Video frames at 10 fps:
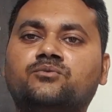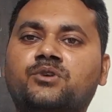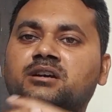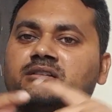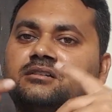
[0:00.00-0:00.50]

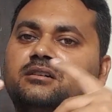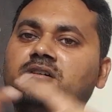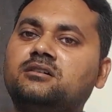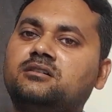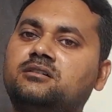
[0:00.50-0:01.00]
where
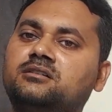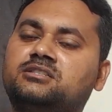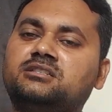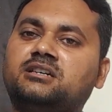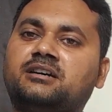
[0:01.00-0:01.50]

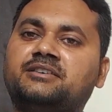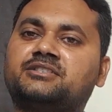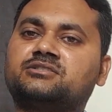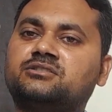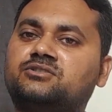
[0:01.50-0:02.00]
Jinnah has
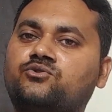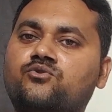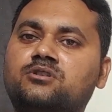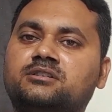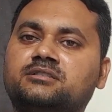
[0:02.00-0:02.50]

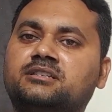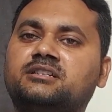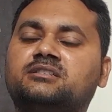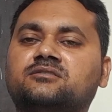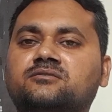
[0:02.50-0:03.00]
told
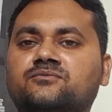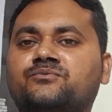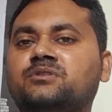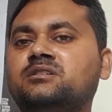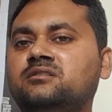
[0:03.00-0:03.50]
that
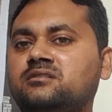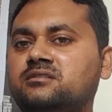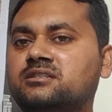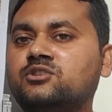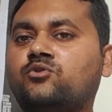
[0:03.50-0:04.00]
we
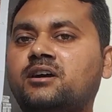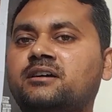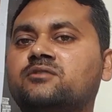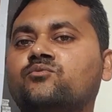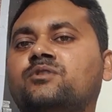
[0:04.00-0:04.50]

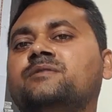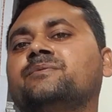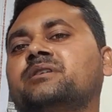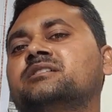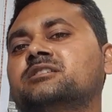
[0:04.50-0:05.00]
require
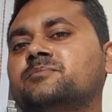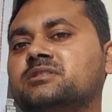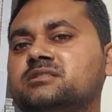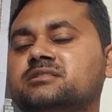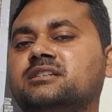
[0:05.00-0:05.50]
1/3
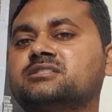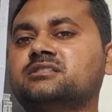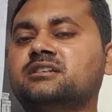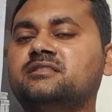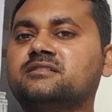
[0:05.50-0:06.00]
representation
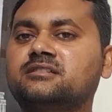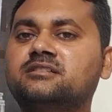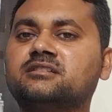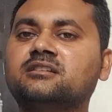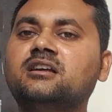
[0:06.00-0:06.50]
in the
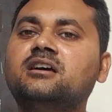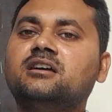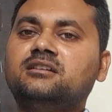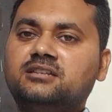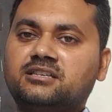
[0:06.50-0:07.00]
Central
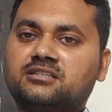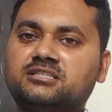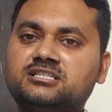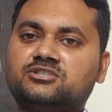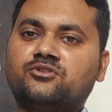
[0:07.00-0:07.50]

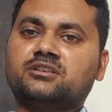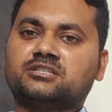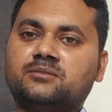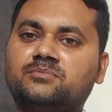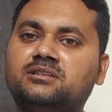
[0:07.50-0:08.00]
Legislative
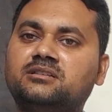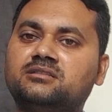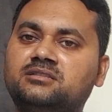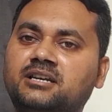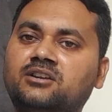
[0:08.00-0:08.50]
Assembly,
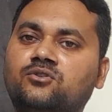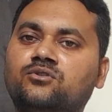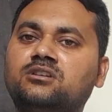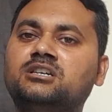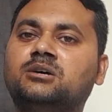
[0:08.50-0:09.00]
then
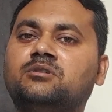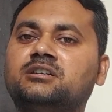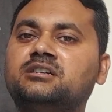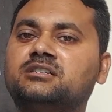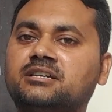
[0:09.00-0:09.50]
only our
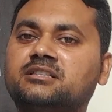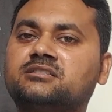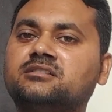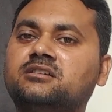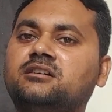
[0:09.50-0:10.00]
interest
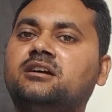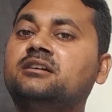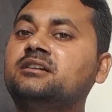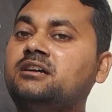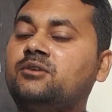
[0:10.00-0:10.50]

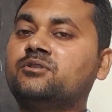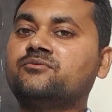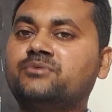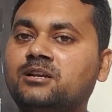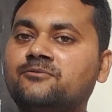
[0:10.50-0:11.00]
and our
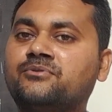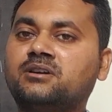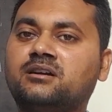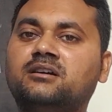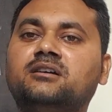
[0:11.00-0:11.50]

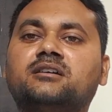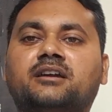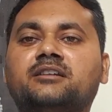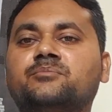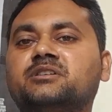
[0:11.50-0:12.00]
welfare
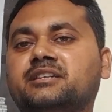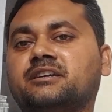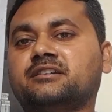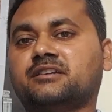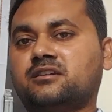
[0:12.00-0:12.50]
can be
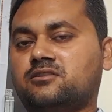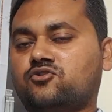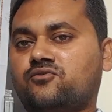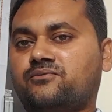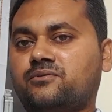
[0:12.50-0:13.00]
taken care of.